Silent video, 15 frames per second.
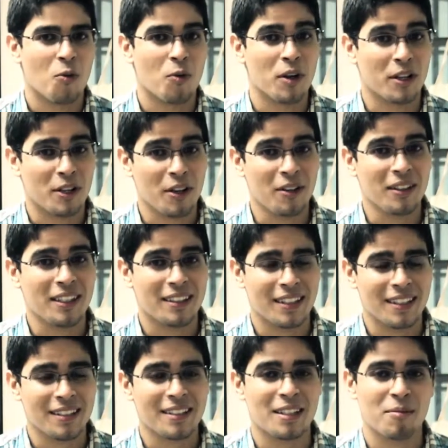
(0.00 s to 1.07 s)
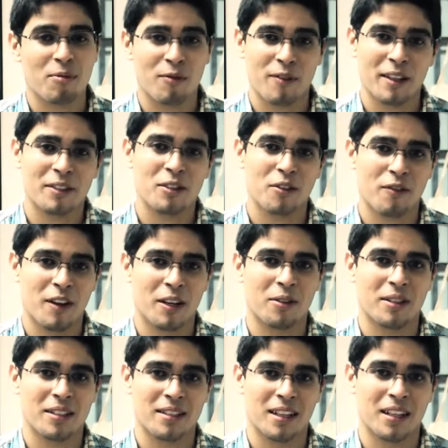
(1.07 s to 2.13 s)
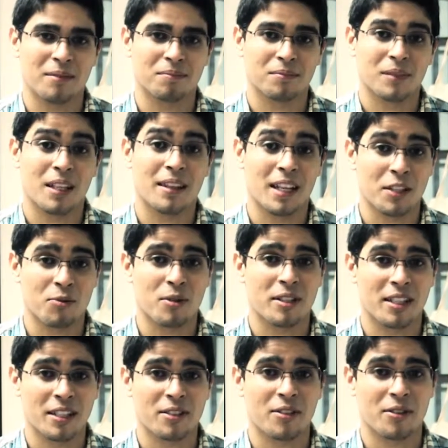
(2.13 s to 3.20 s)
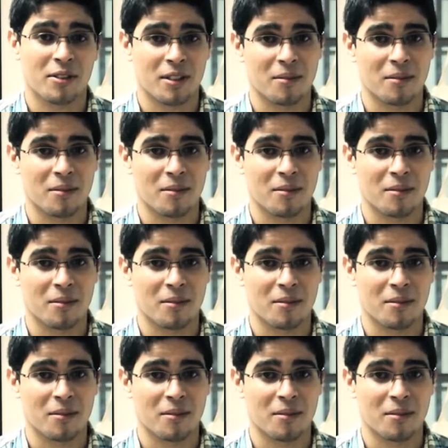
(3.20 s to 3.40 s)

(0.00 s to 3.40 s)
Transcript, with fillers: We are currently testing and perfecting our final design, and that's where Kickstarter